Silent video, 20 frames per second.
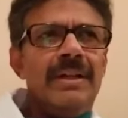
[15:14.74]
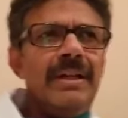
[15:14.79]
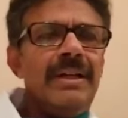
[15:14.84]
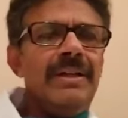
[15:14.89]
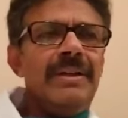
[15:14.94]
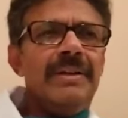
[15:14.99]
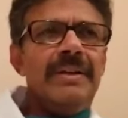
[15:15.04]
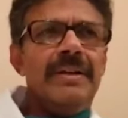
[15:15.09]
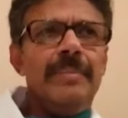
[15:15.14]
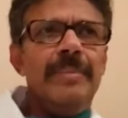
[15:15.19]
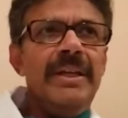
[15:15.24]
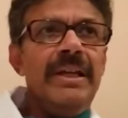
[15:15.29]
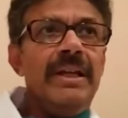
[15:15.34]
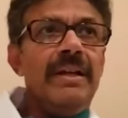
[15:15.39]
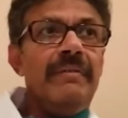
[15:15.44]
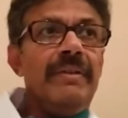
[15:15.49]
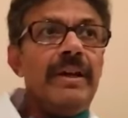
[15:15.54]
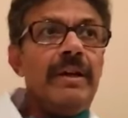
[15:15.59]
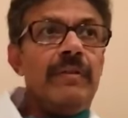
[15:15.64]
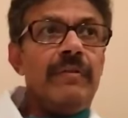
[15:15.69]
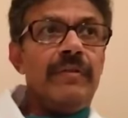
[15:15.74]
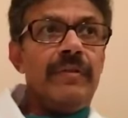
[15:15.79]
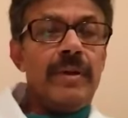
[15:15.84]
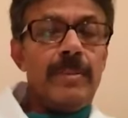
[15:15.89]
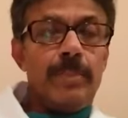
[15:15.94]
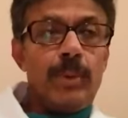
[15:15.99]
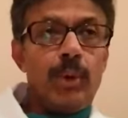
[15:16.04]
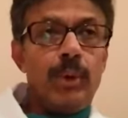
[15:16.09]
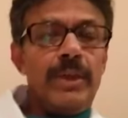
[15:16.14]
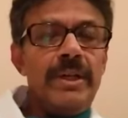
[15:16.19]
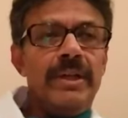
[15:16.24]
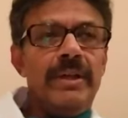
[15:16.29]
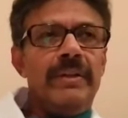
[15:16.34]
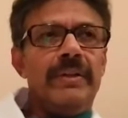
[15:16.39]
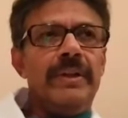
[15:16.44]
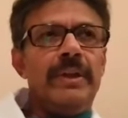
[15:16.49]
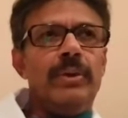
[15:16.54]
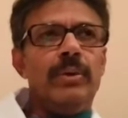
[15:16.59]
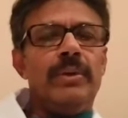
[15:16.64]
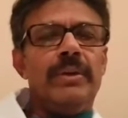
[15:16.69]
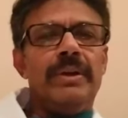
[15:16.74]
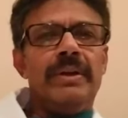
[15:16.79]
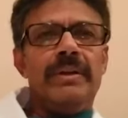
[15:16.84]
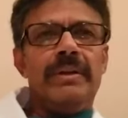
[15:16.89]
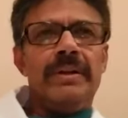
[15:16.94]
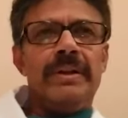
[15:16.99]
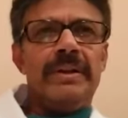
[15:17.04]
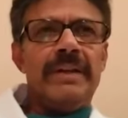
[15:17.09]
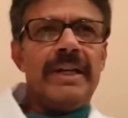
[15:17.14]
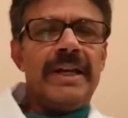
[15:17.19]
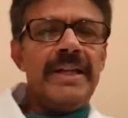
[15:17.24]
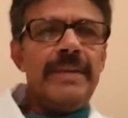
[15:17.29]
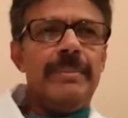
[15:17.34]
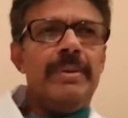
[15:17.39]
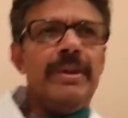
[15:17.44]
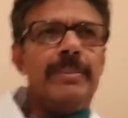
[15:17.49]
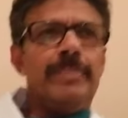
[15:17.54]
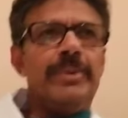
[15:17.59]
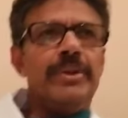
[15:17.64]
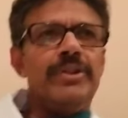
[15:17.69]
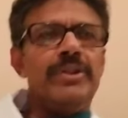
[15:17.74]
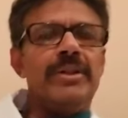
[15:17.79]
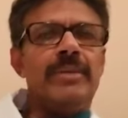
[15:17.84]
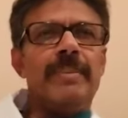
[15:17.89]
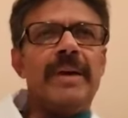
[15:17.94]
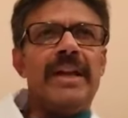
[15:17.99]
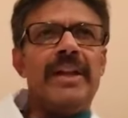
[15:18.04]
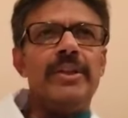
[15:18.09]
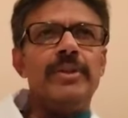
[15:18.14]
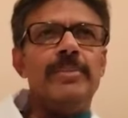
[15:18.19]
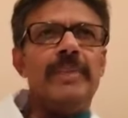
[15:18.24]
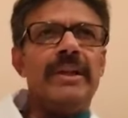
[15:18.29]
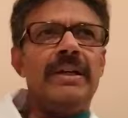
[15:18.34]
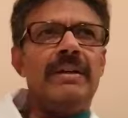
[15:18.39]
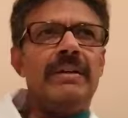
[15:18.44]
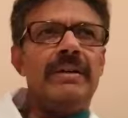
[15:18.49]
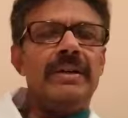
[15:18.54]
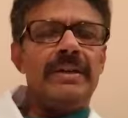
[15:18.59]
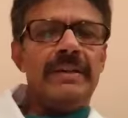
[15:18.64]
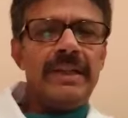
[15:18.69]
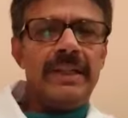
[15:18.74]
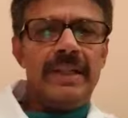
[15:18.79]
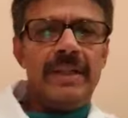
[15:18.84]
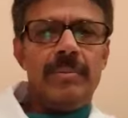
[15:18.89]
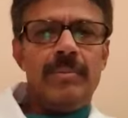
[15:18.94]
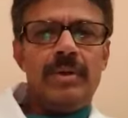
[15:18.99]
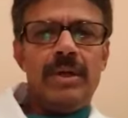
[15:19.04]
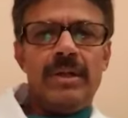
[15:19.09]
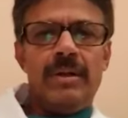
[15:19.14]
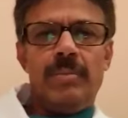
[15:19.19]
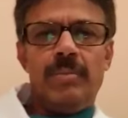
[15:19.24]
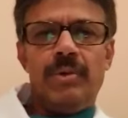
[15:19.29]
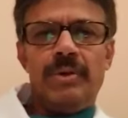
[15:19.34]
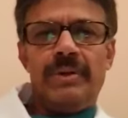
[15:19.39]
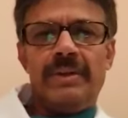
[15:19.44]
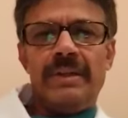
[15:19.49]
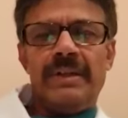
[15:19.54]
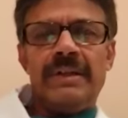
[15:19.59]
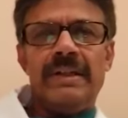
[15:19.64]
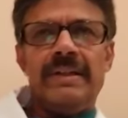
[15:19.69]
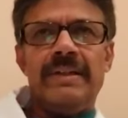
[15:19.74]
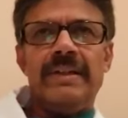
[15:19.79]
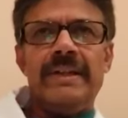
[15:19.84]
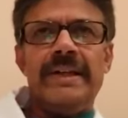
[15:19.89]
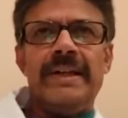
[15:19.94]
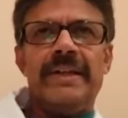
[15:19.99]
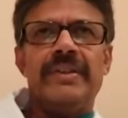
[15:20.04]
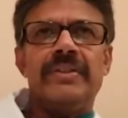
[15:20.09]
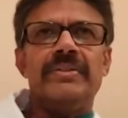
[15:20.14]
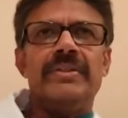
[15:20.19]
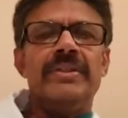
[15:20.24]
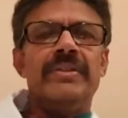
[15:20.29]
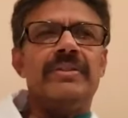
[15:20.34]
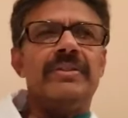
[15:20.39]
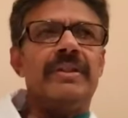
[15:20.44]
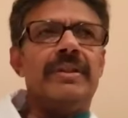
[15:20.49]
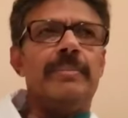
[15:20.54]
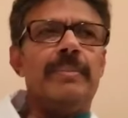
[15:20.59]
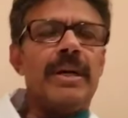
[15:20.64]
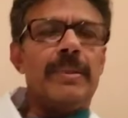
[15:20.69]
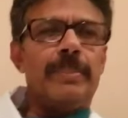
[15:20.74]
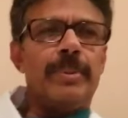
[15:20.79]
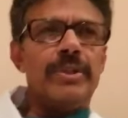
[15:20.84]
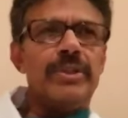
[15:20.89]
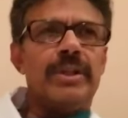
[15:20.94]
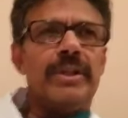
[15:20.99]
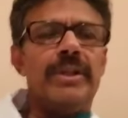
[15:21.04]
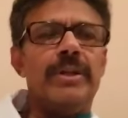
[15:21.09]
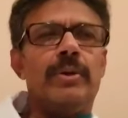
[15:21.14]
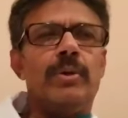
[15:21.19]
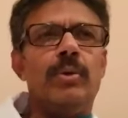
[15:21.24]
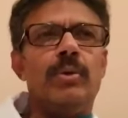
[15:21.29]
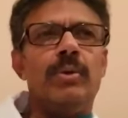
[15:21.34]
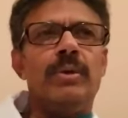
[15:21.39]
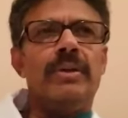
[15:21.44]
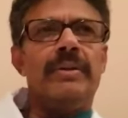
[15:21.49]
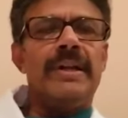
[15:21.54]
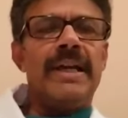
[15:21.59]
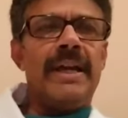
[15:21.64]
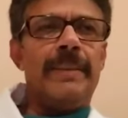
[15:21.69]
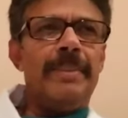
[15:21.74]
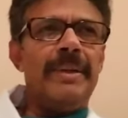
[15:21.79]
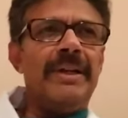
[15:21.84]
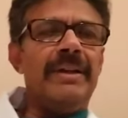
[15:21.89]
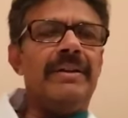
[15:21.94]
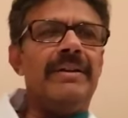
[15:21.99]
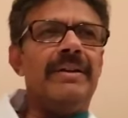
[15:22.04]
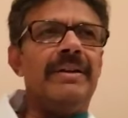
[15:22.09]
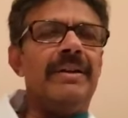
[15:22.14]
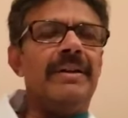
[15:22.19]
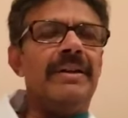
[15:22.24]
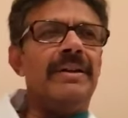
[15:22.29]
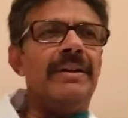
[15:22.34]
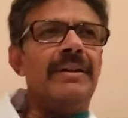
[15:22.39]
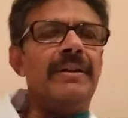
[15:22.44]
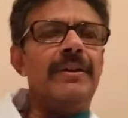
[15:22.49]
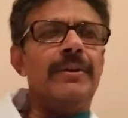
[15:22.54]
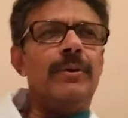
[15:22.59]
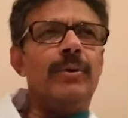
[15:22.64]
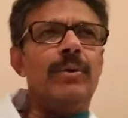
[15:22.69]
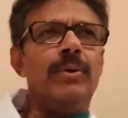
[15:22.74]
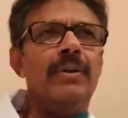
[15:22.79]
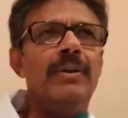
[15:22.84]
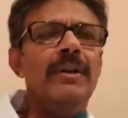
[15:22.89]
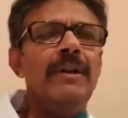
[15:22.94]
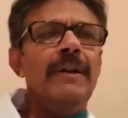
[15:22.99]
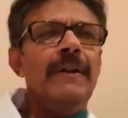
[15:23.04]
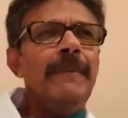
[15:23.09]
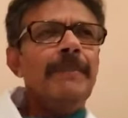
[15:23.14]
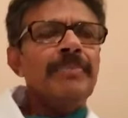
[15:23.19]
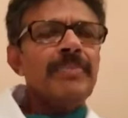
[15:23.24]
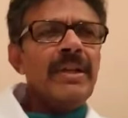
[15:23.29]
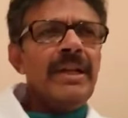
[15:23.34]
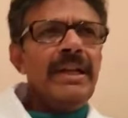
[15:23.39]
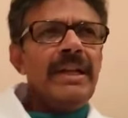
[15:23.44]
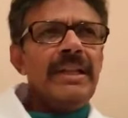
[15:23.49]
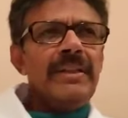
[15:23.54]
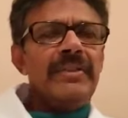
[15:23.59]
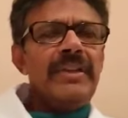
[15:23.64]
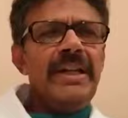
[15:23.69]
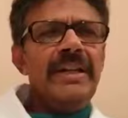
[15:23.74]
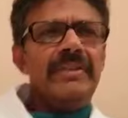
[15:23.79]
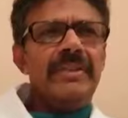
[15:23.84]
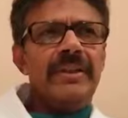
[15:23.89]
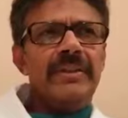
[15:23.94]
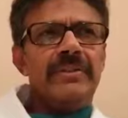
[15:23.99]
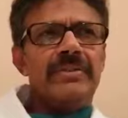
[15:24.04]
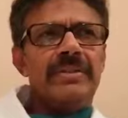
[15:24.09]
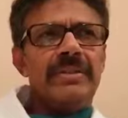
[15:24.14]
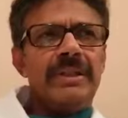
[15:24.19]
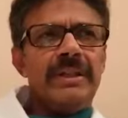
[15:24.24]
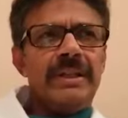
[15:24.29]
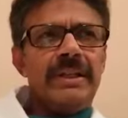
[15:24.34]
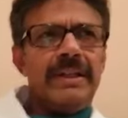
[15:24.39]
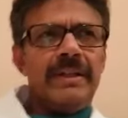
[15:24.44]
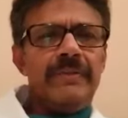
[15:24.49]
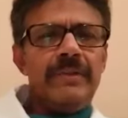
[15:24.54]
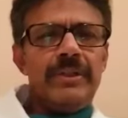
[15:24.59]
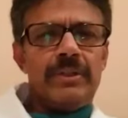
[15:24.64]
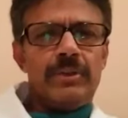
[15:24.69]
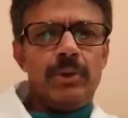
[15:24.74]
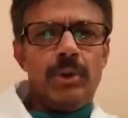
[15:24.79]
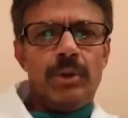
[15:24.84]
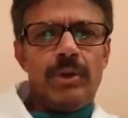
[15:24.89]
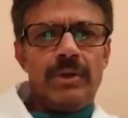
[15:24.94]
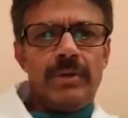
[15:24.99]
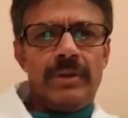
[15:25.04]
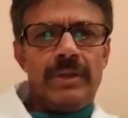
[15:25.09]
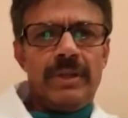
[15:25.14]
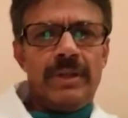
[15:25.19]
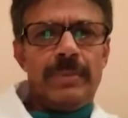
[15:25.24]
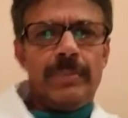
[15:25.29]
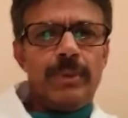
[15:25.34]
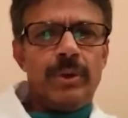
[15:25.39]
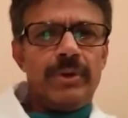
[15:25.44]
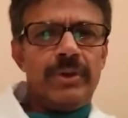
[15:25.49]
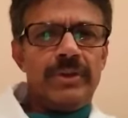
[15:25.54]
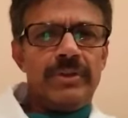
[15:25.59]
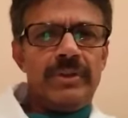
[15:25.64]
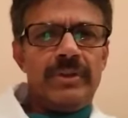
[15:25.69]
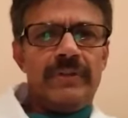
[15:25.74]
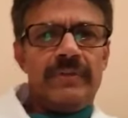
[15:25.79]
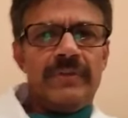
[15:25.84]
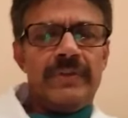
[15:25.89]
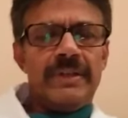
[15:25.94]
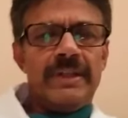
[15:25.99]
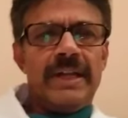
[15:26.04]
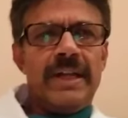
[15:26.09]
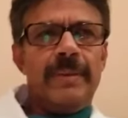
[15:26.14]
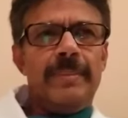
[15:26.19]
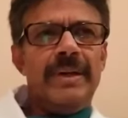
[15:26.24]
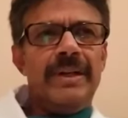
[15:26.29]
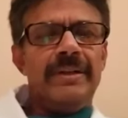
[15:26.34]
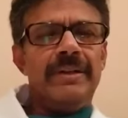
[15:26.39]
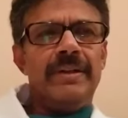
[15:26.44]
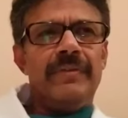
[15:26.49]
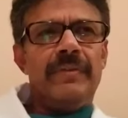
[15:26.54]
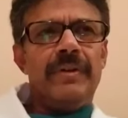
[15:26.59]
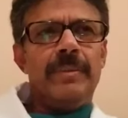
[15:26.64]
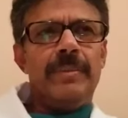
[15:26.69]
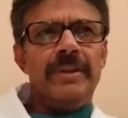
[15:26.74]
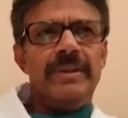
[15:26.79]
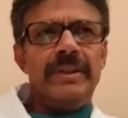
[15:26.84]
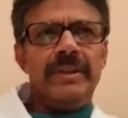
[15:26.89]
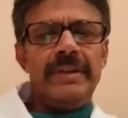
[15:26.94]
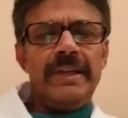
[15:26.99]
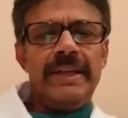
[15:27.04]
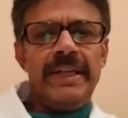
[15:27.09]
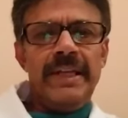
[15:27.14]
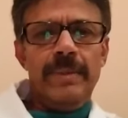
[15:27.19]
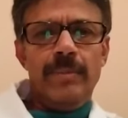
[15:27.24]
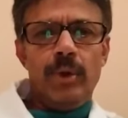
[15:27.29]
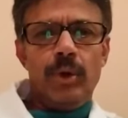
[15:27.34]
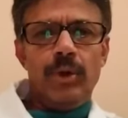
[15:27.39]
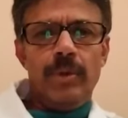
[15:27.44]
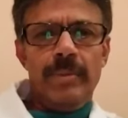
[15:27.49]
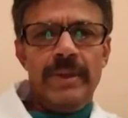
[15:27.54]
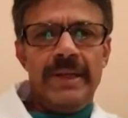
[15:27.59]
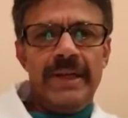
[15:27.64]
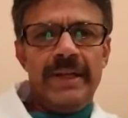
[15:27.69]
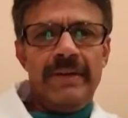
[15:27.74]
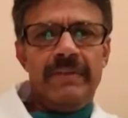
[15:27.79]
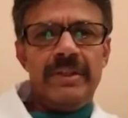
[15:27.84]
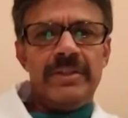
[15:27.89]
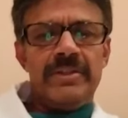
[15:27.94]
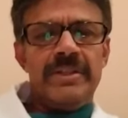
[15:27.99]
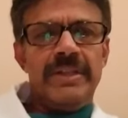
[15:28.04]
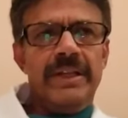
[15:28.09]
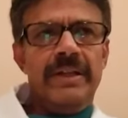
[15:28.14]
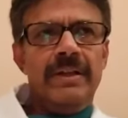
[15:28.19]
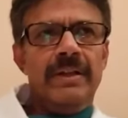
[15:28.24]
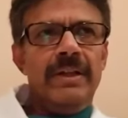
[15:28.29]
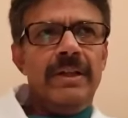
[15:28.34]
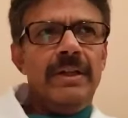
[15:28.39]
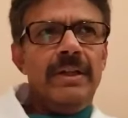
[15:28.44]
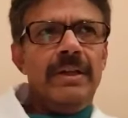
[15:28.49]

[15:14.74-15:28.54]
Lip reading: and being aware of protein in the urine and high blood pressure management. Tell them all about the latest things in blood pressure control, diabetic control. Three things which slow down progression of diabetic nephropathy: the hemoglobin A1C